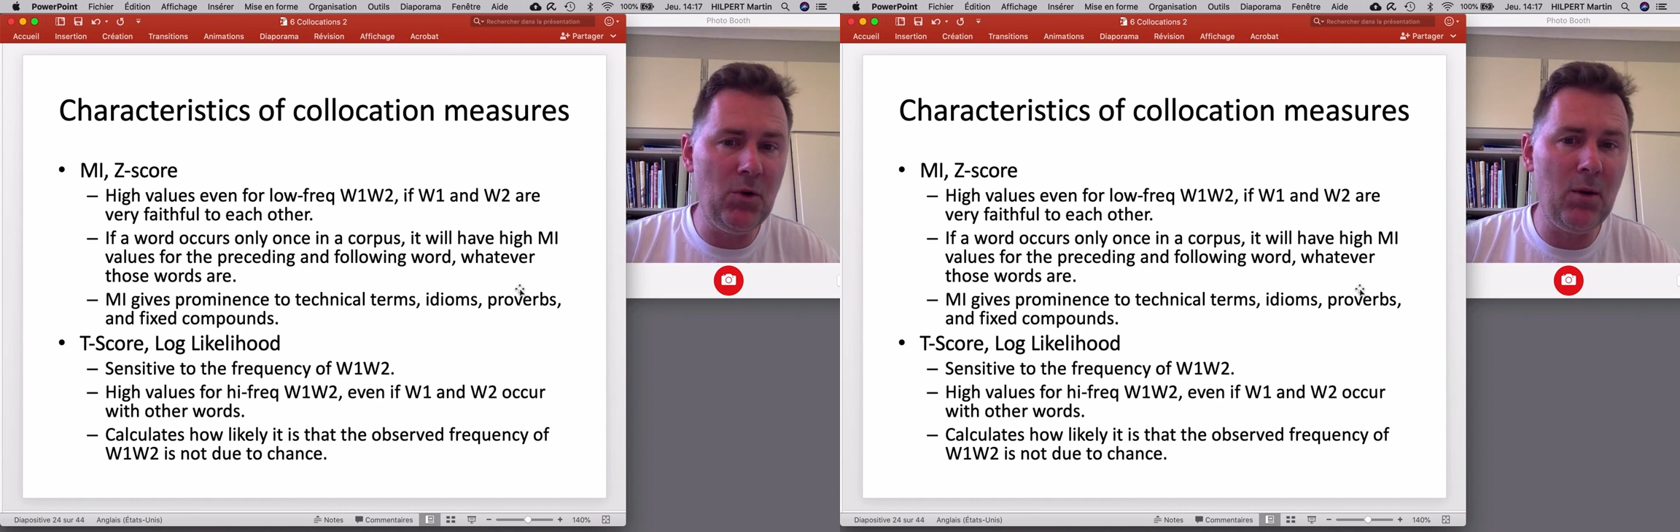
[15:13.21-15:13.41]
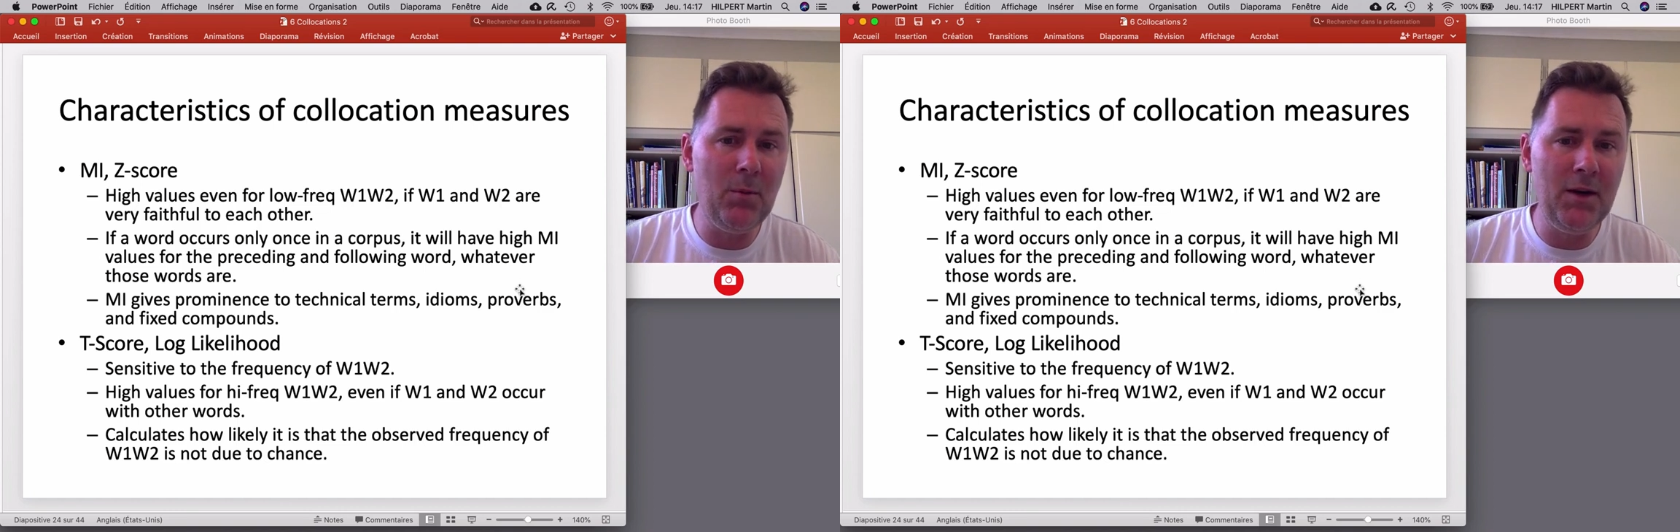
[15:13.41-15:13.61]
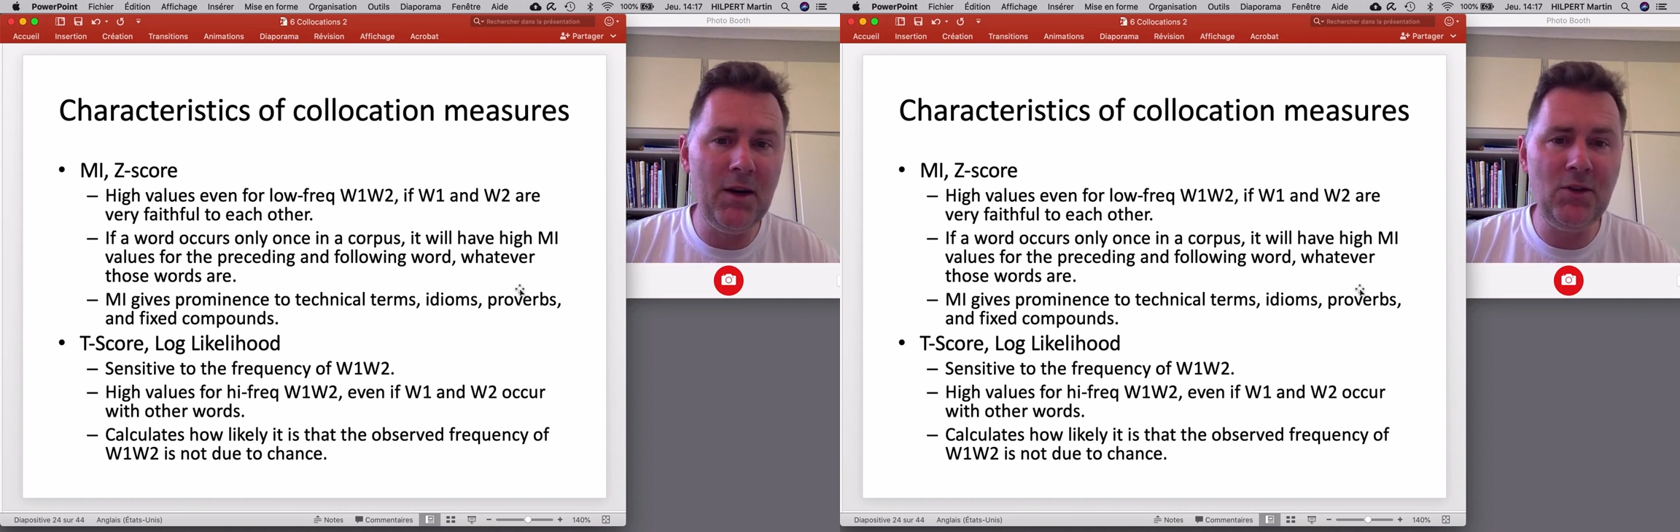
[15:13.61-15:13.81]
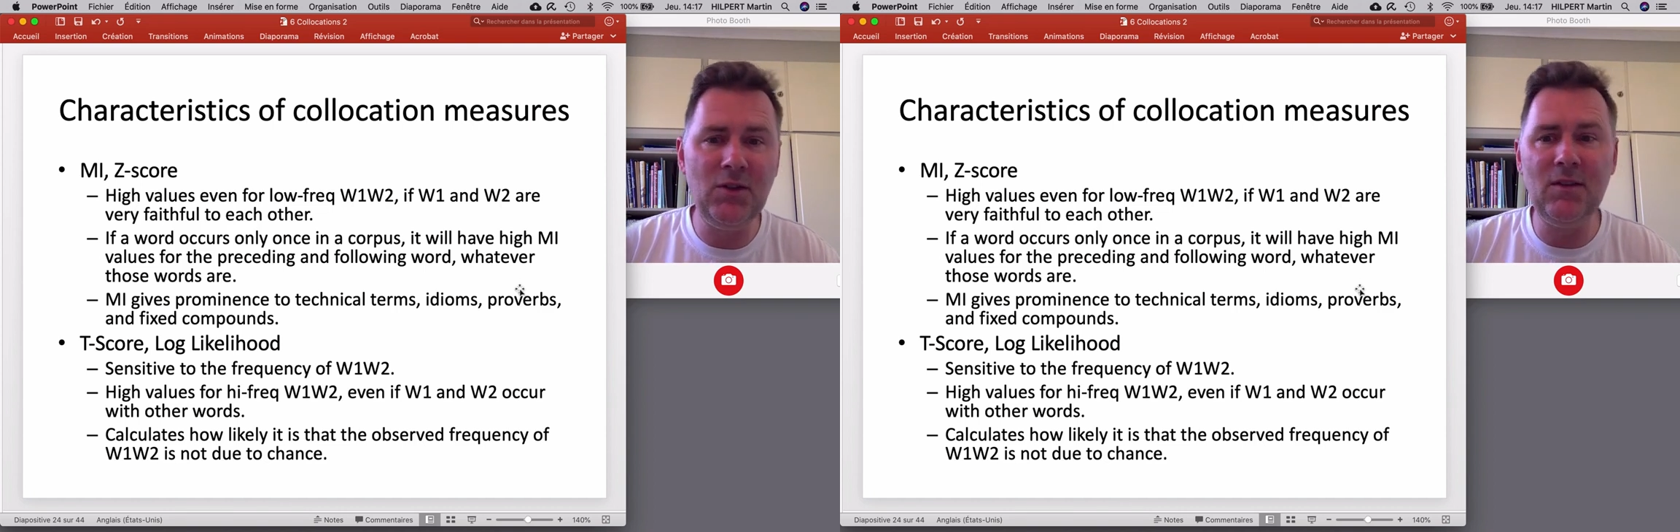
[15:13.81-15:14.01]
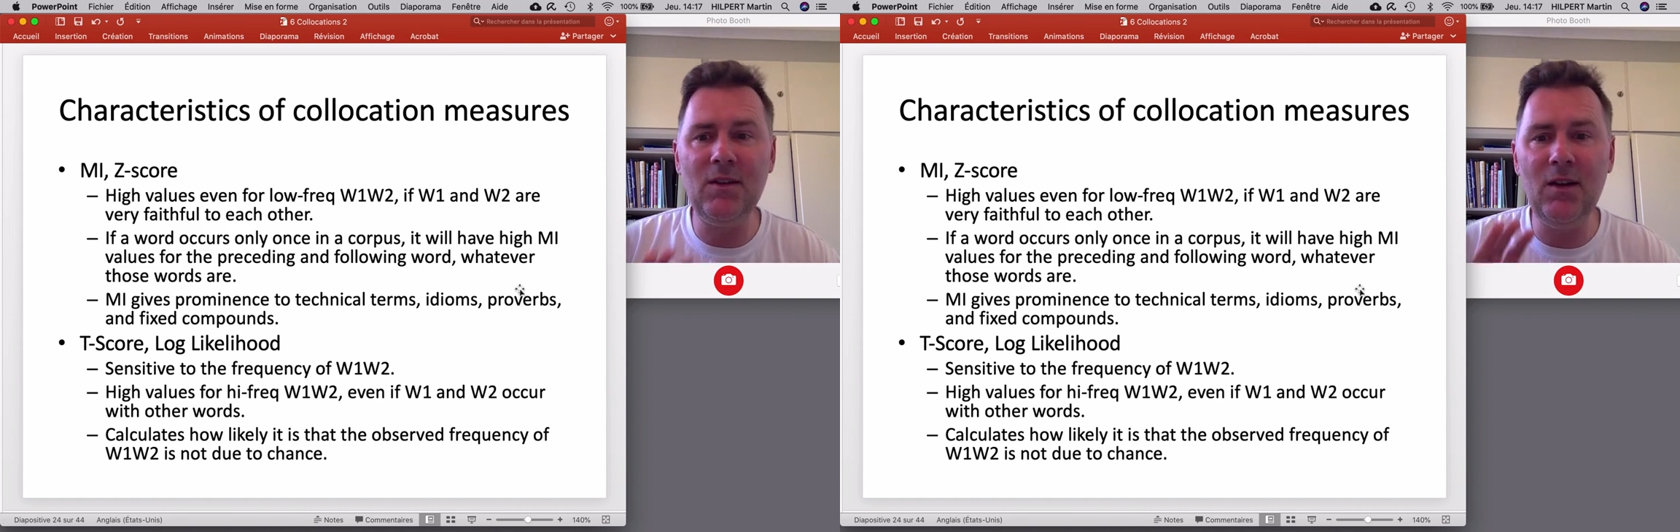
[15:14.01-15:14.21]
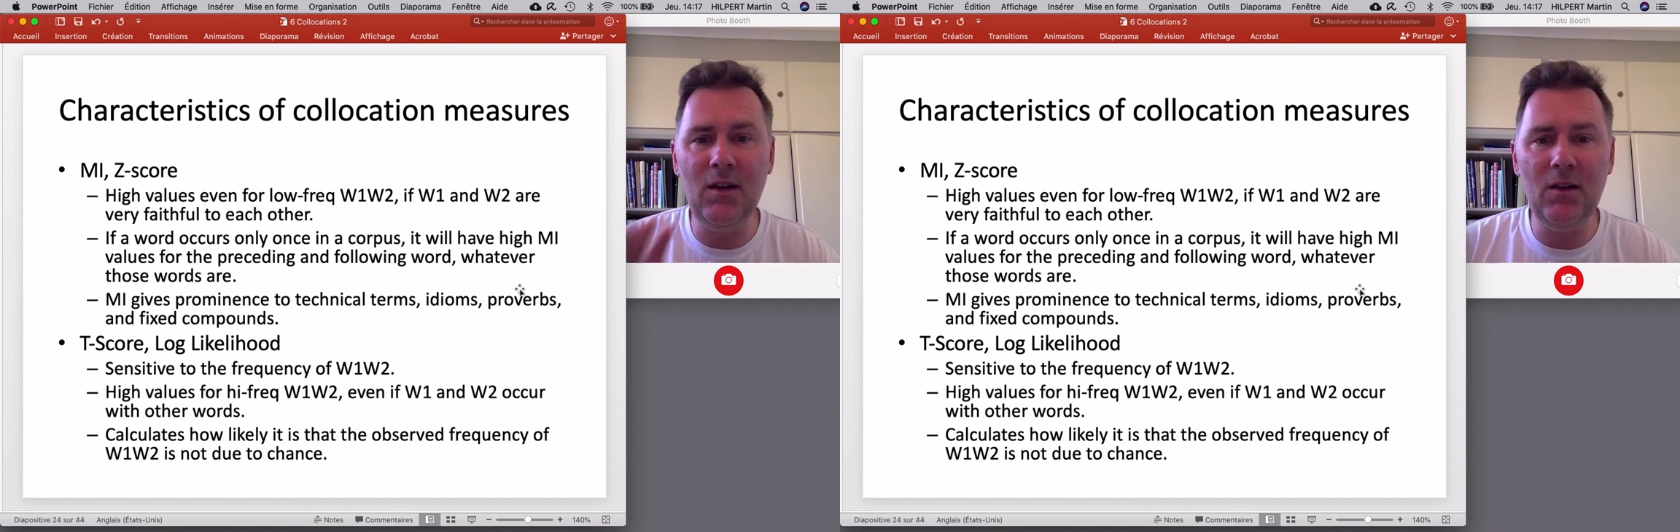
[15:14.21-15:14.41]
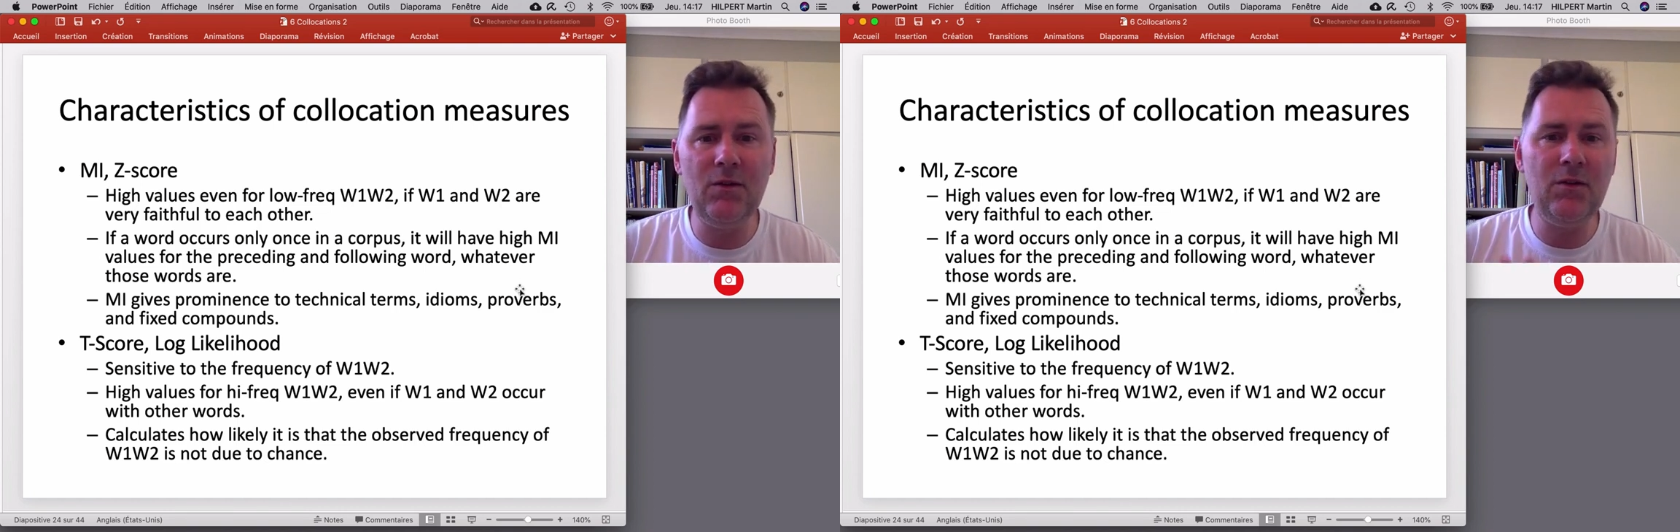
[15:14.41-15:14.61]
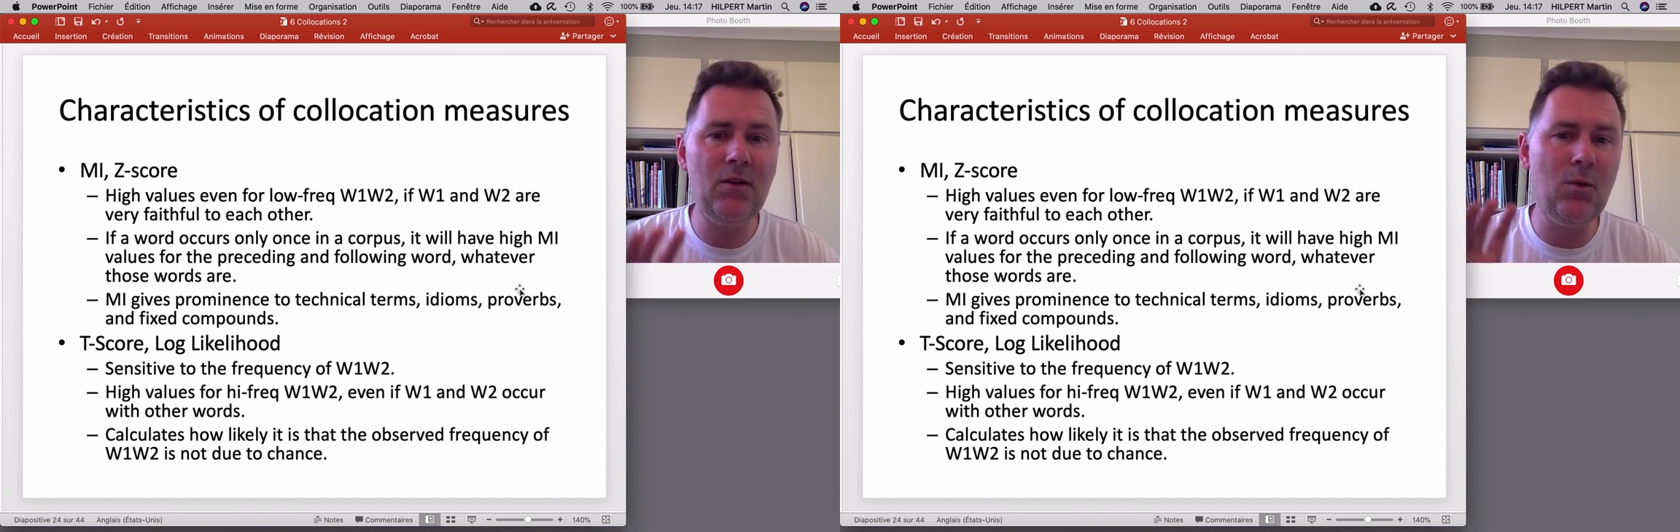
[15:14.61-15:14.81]
combinations
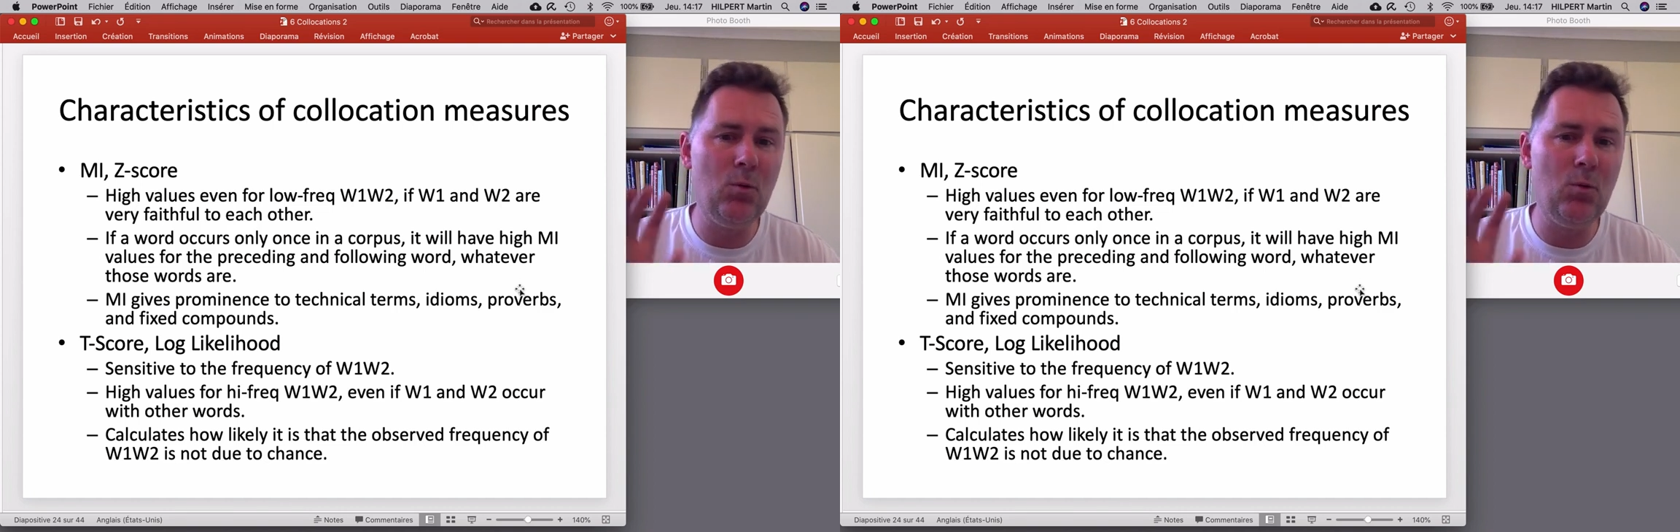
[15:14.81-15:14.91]
if